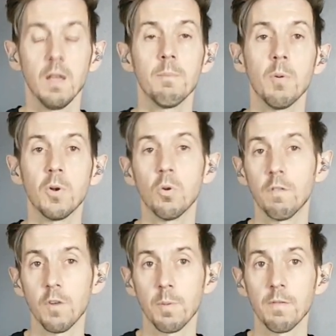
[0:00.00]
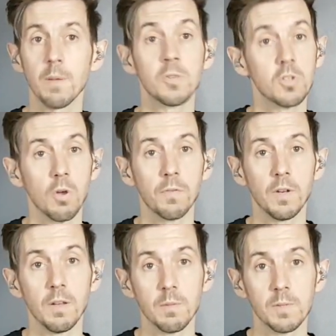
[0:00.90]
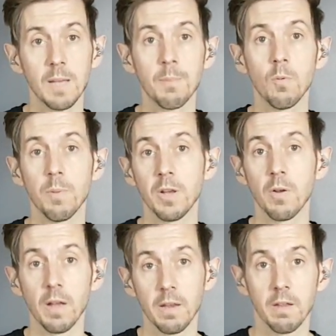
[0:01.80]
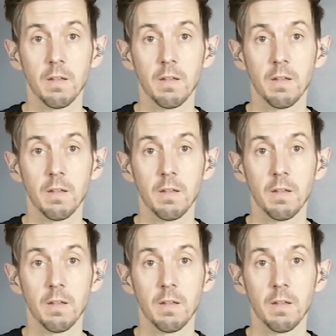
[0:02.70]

but we call them floppy flams because often at tempo will be going like.